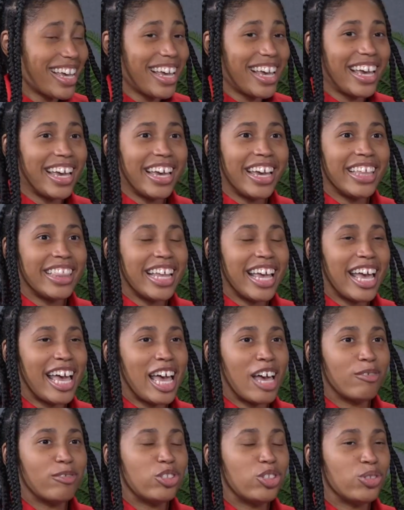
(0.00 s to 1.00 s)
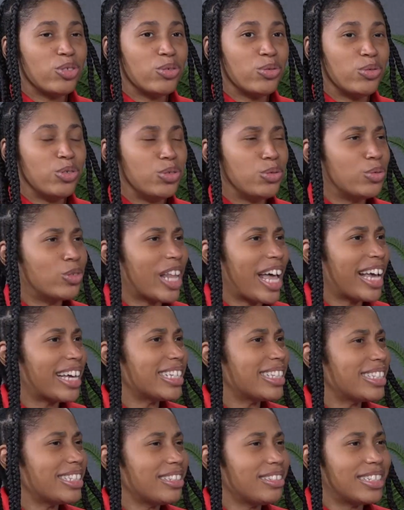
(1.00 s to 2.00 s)
and they have to do like
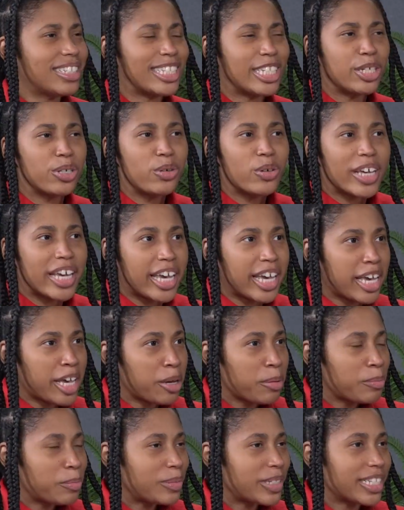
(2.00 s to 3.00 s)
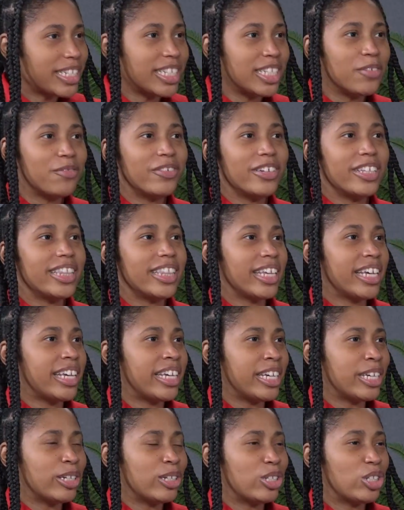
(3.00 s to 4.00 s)
skill camps and different
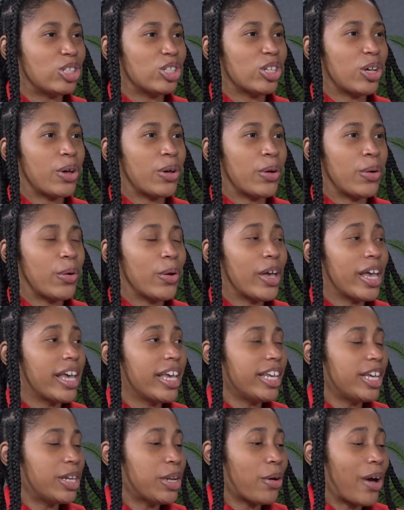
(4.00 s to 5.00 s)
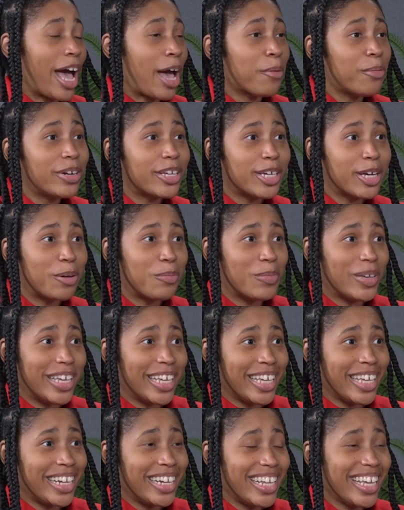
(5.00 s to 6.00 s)
things. So you know, I would come
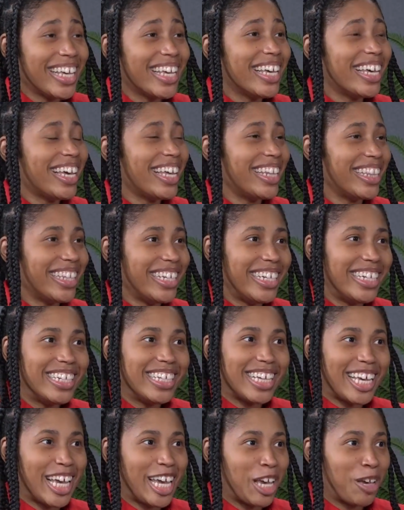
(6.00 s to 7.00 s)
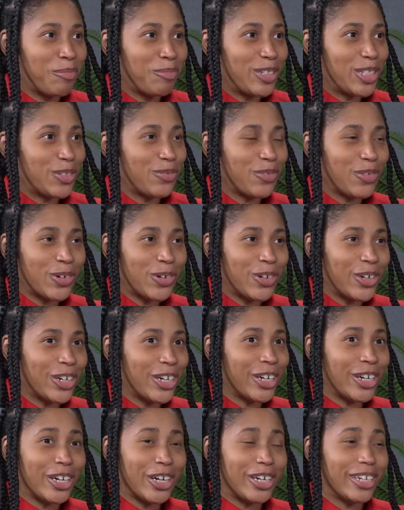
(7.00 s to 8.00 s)
in and lead camps
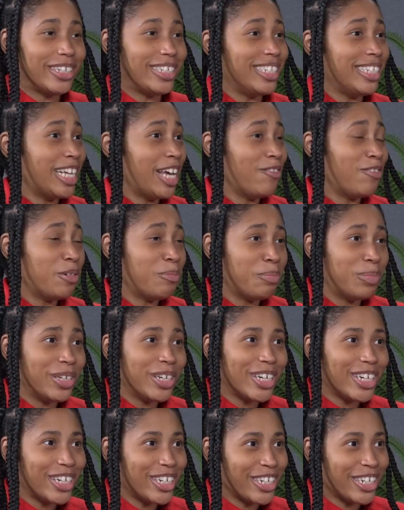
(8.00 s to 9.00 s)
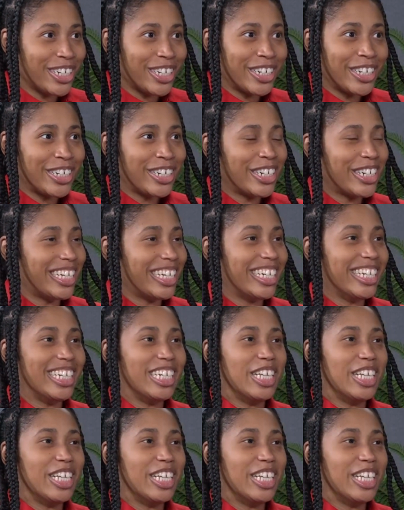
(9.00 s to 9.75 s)
for Devin Booker and